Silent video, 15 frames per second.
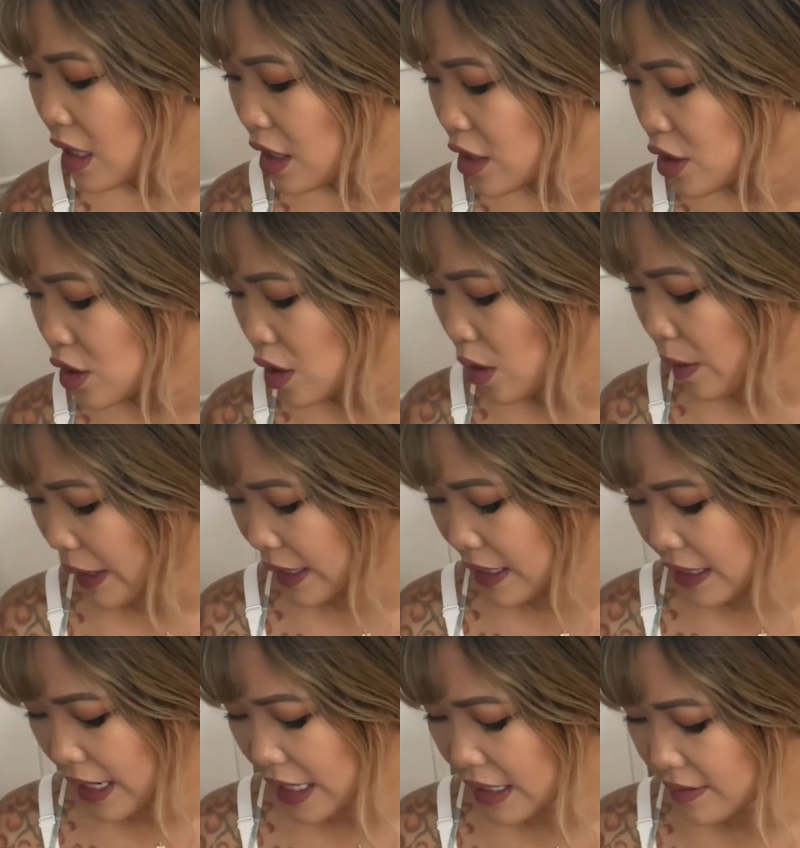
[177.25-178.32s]
so I can
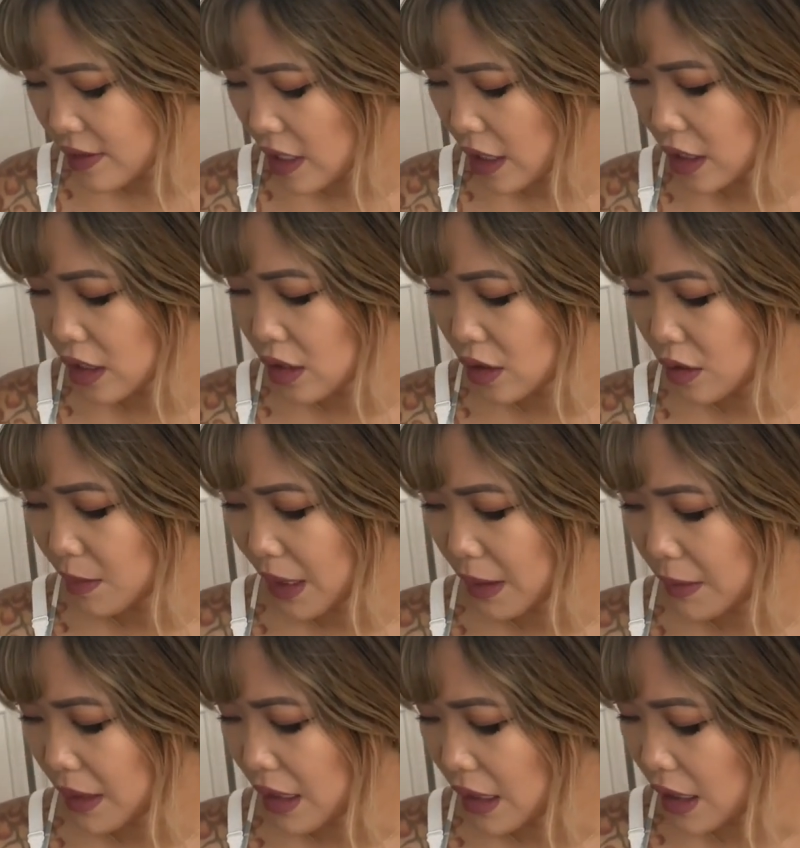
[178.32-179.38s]
kind of tell you
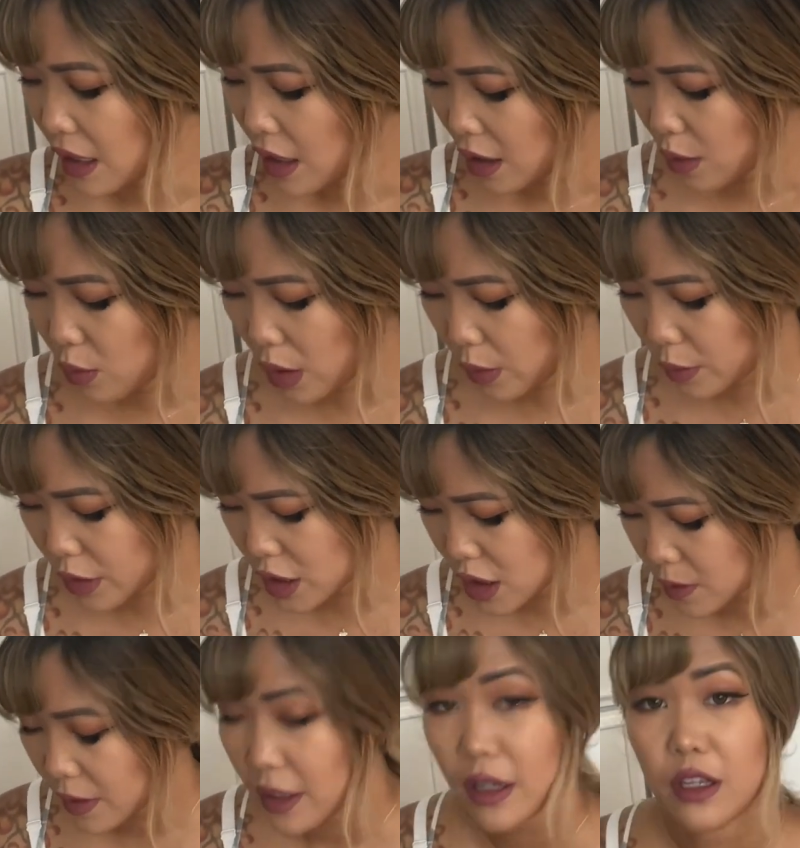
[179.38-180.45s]
maybe what we're
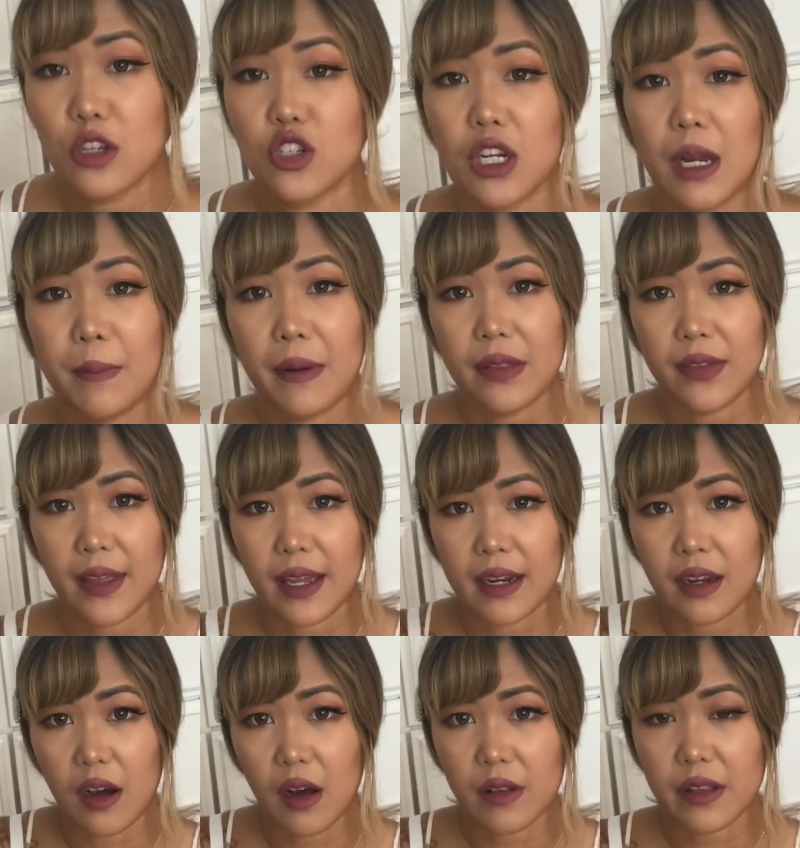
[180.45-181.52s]
doing on the trip, and then
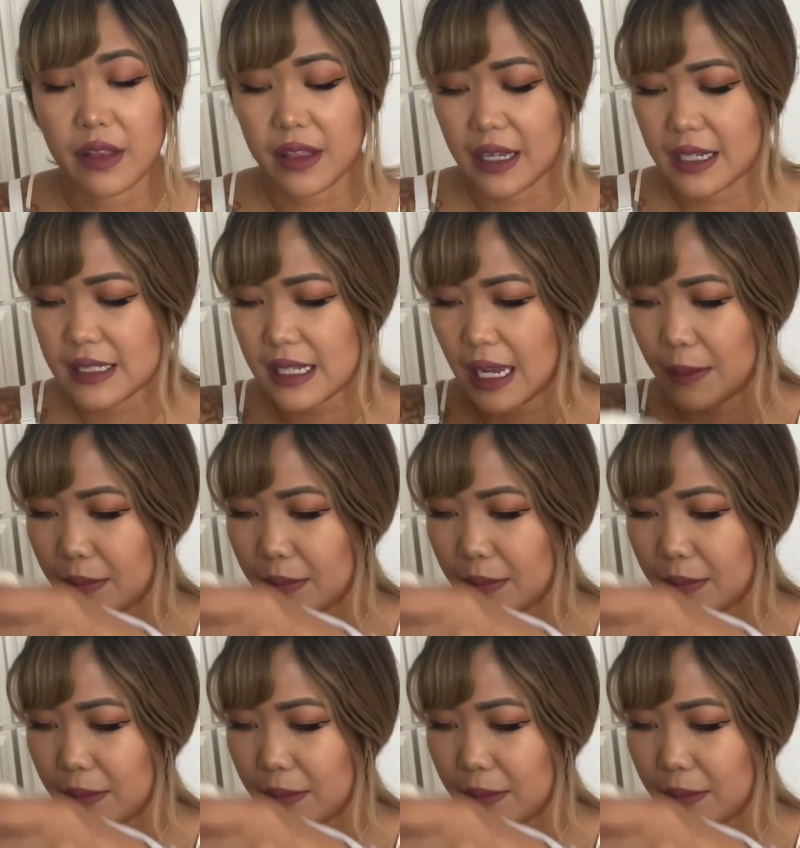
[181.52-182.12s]
all the things that I'm